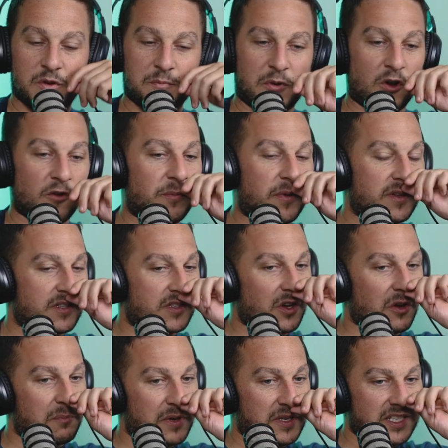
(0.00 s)
We've both been so
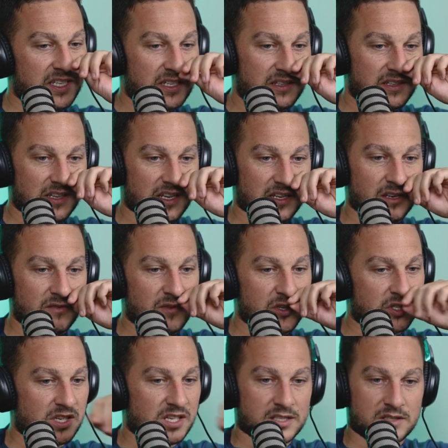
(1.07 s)
busy
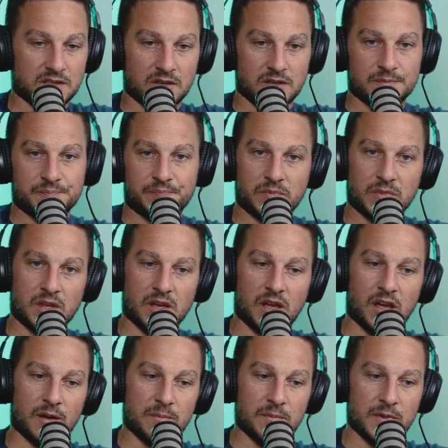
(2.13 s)
individually, so we
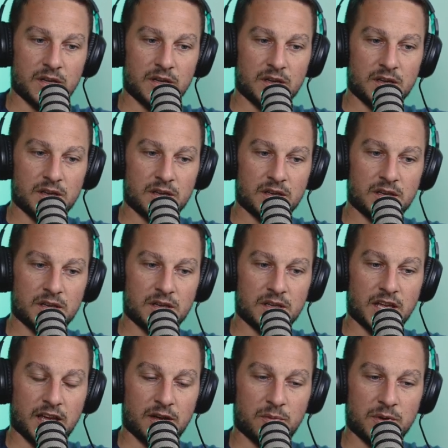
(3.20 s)

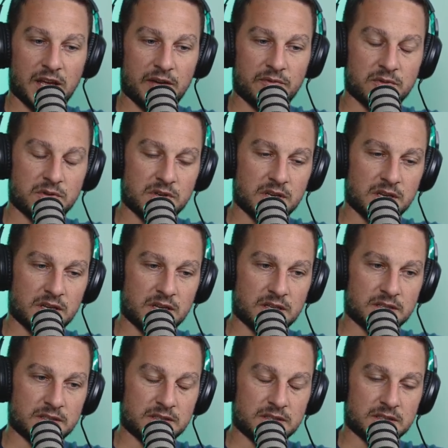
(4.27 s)

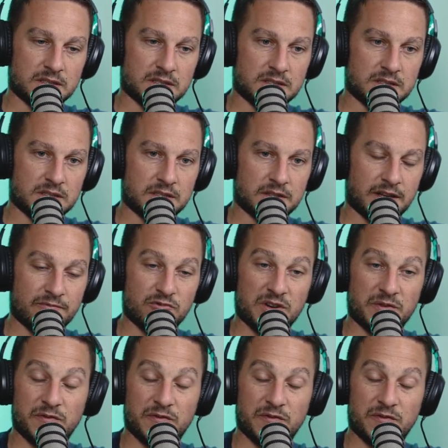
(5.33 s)
haven't really